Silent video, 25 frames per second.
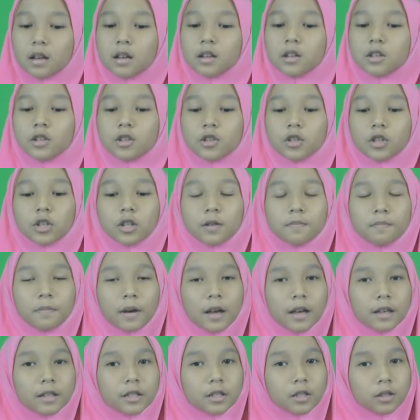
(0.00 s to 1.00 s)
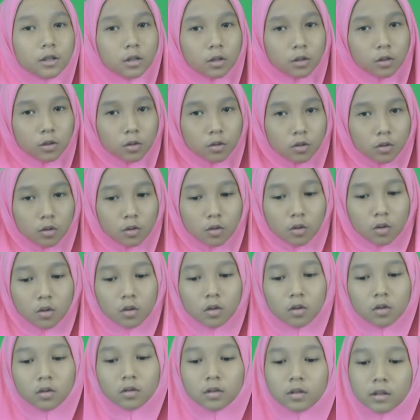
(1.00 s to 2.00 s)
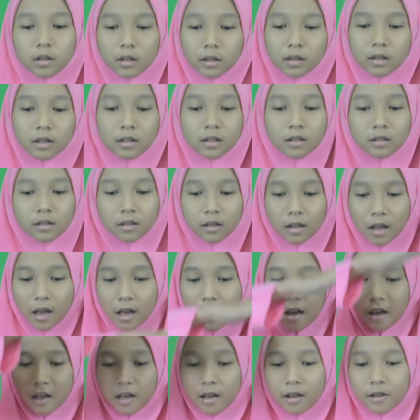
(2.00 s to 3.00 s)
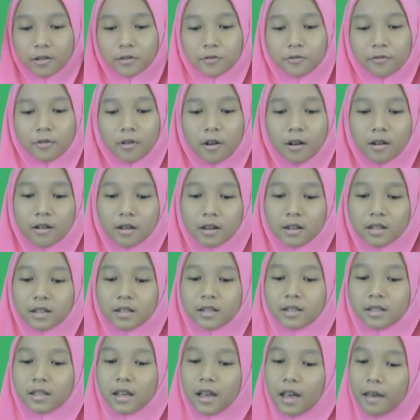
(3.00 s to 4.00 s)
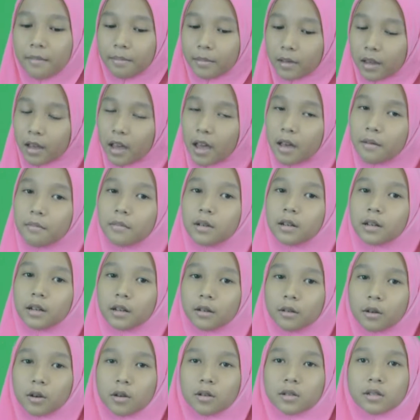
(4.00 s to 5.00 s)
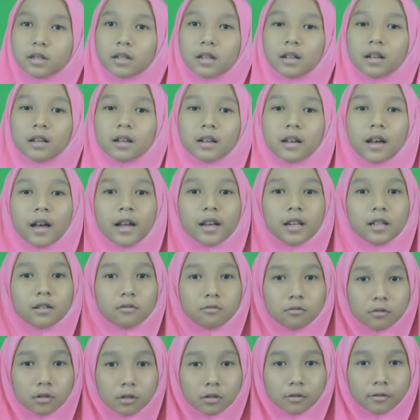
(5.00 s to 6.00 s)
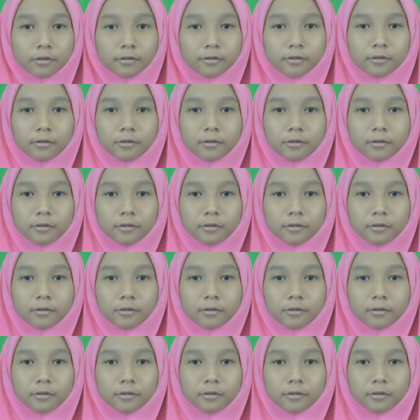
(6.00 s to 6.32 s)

She passed through a large forest and came across a cunning wolf.